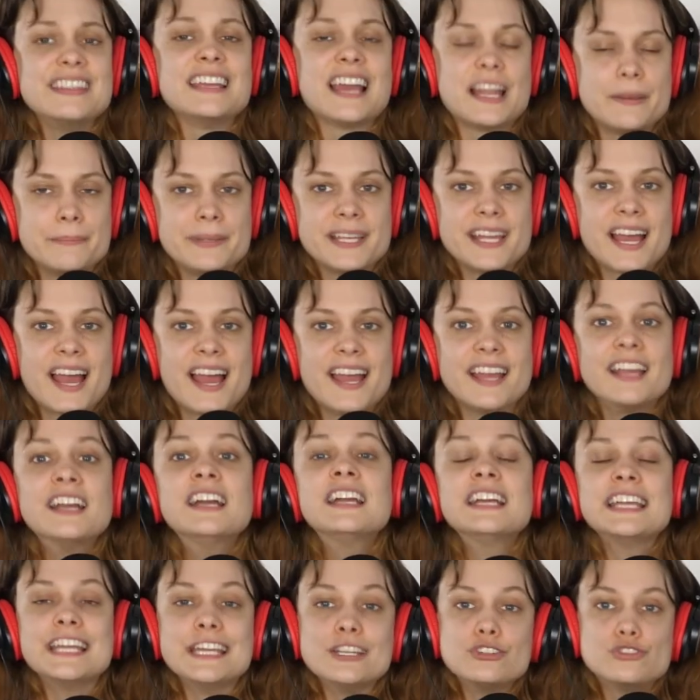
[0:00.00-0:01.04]
in the
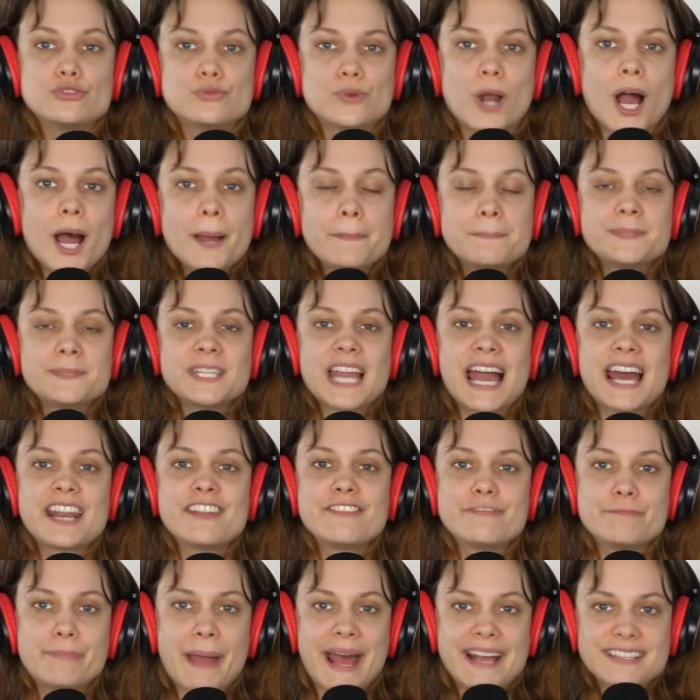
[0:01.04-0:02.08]
NBA. He dropped out of